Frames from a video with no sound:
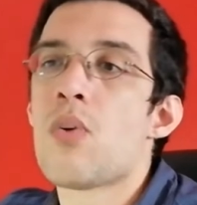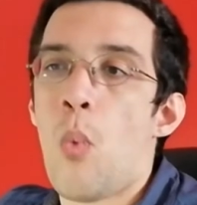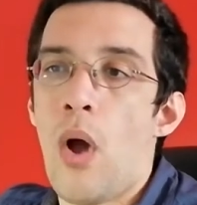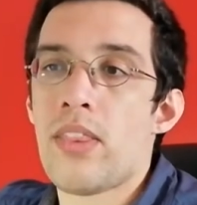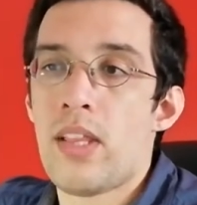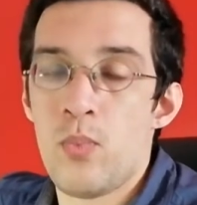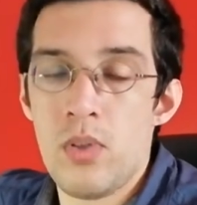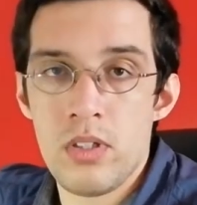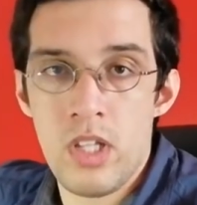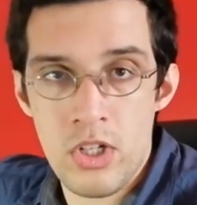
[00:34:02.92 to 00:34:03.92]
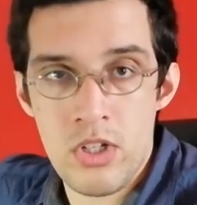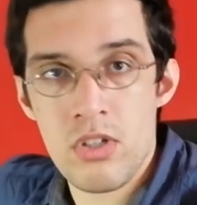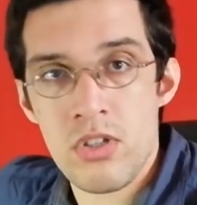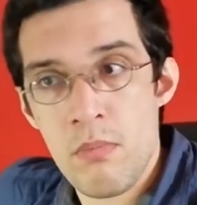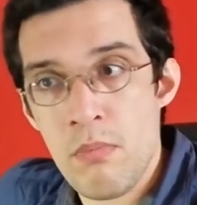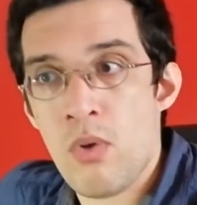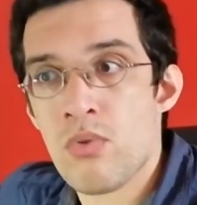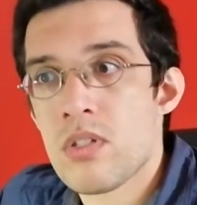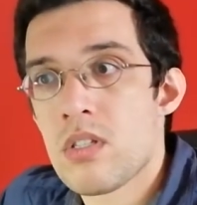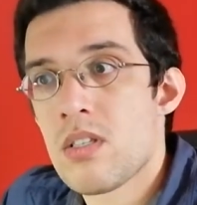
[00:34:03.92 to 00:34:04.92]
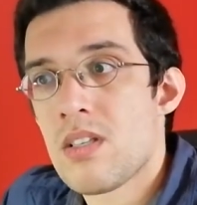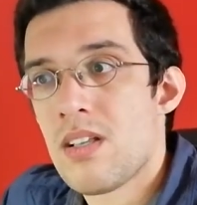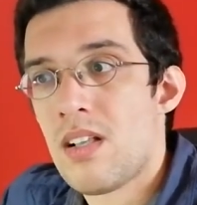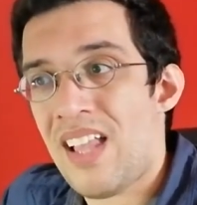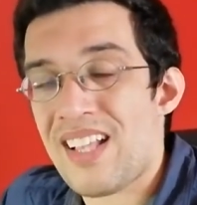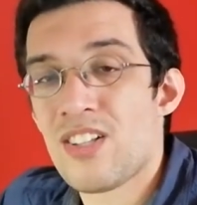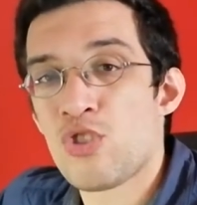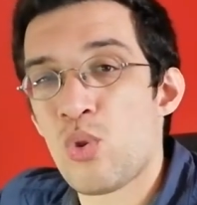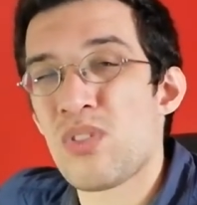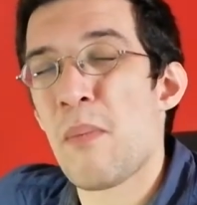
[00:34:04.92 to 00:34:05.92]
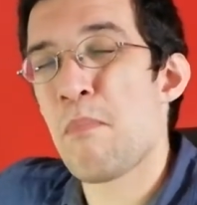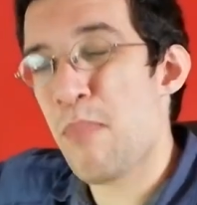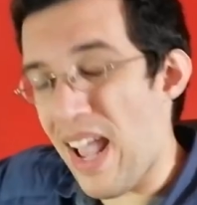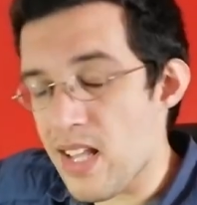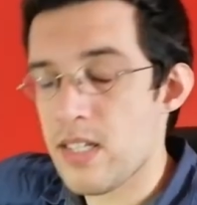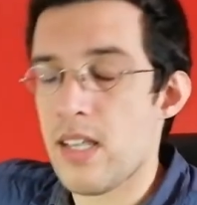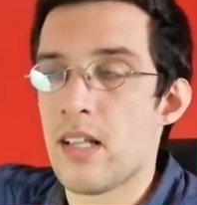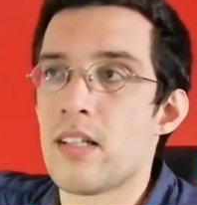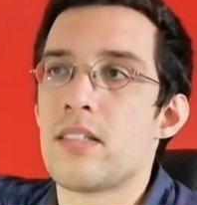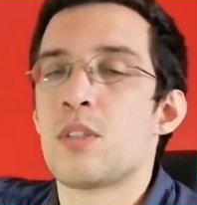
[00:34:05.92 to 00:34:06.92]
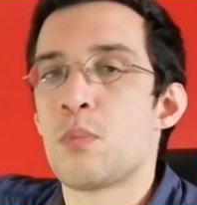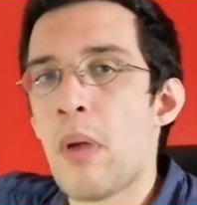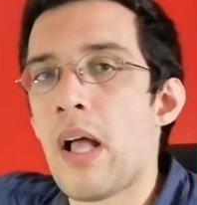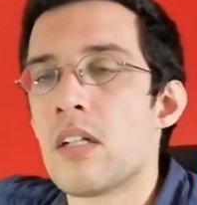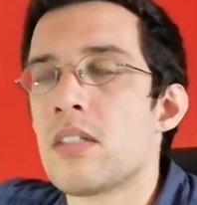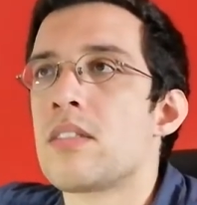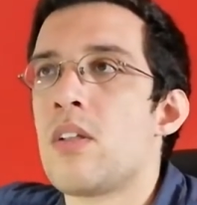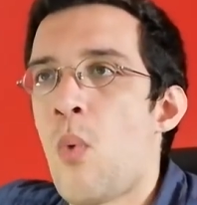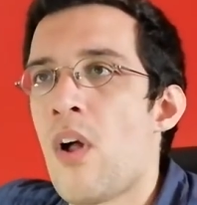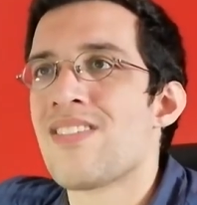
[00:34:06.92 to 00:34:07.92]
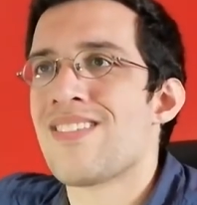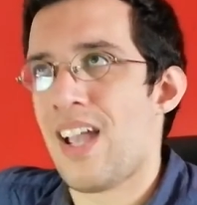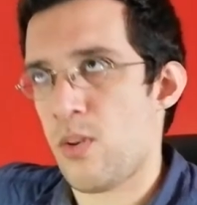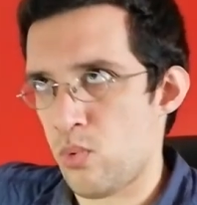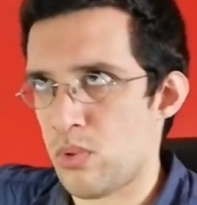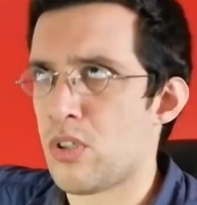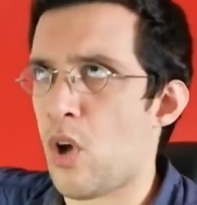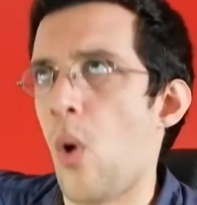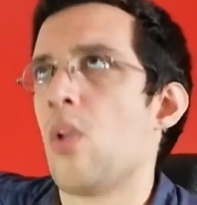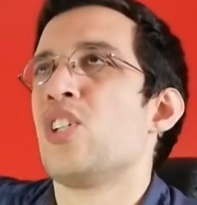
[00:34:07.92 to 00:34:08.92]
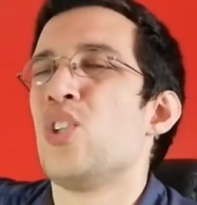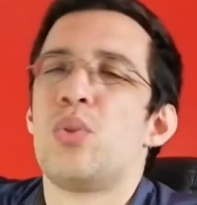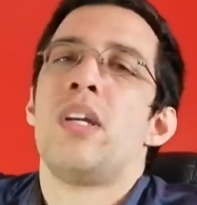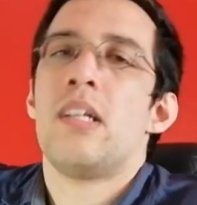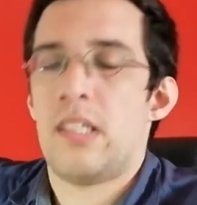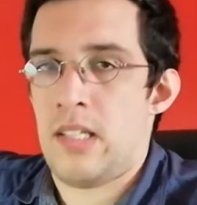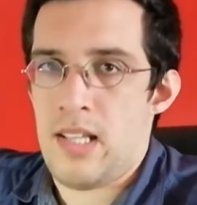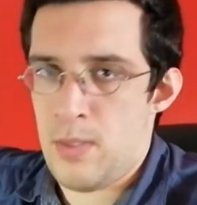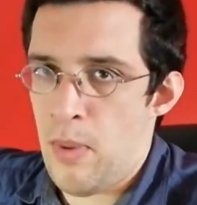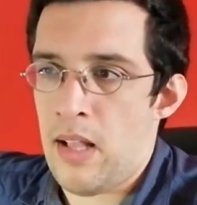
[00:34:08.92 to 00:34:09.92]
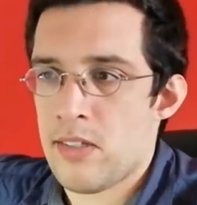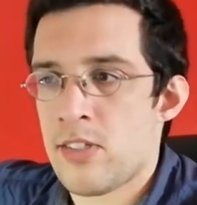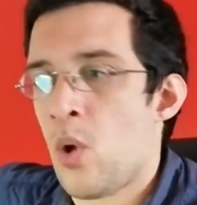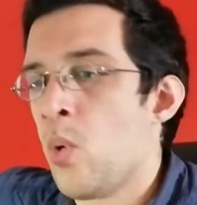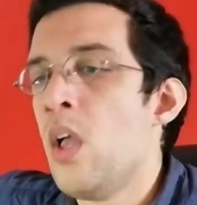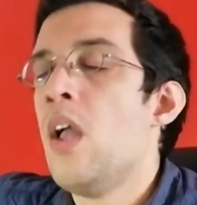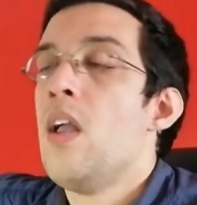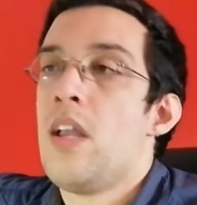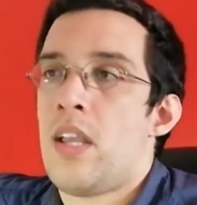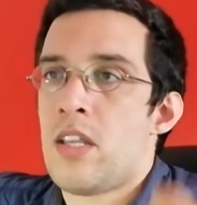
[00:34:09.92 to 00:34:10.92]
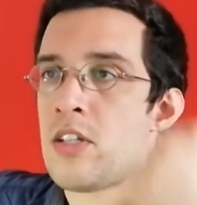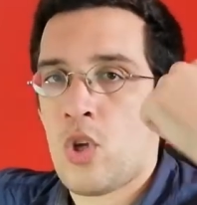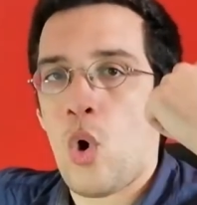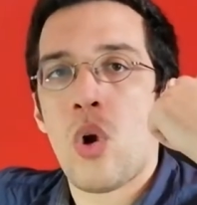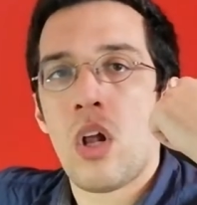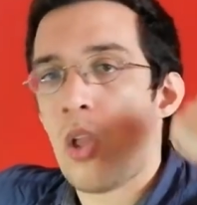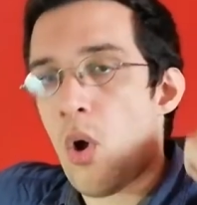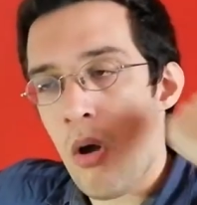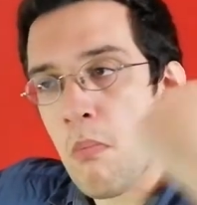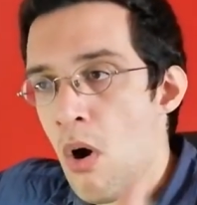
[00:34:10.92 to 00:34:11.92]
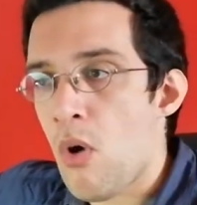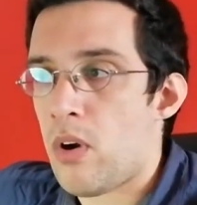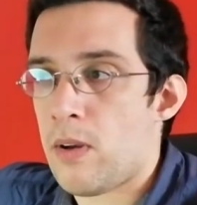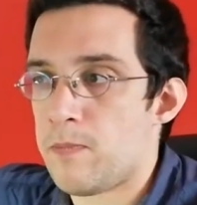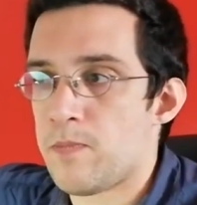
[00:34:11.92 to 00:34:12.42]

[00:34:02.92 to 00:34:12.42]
the one that will teach us the most like sort of basic spells the ones i would call utility spells so here's your alohomora